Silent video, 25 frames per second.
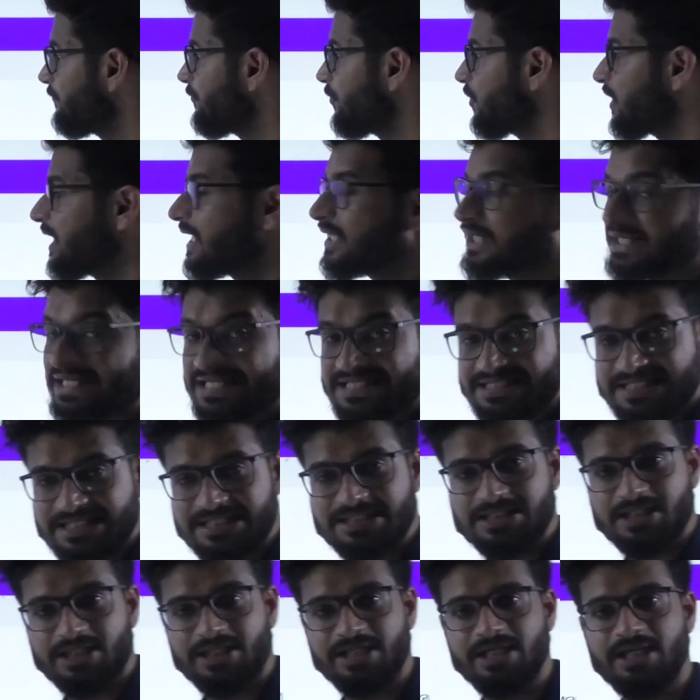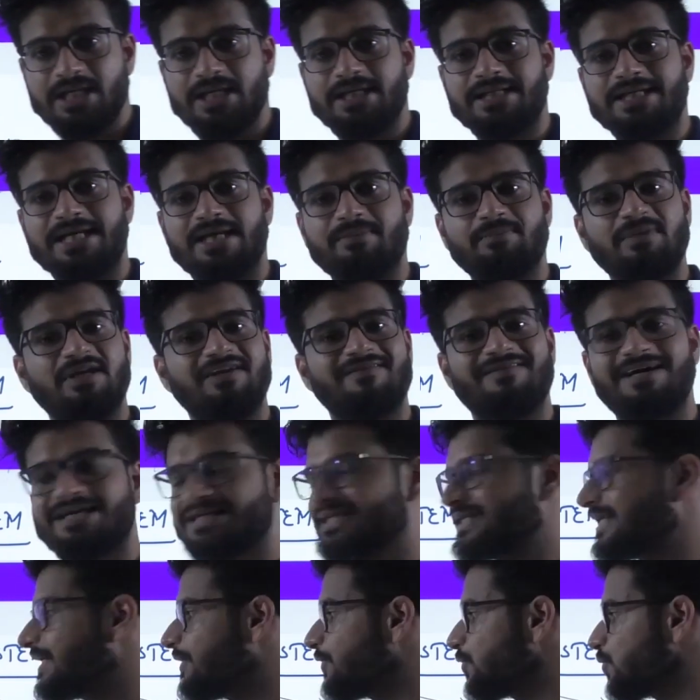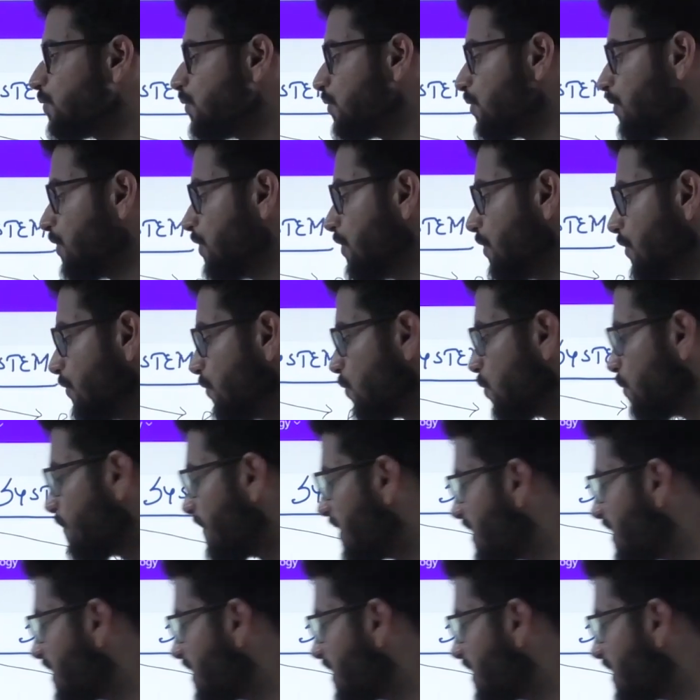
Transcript: for our easy study, it can be divided into two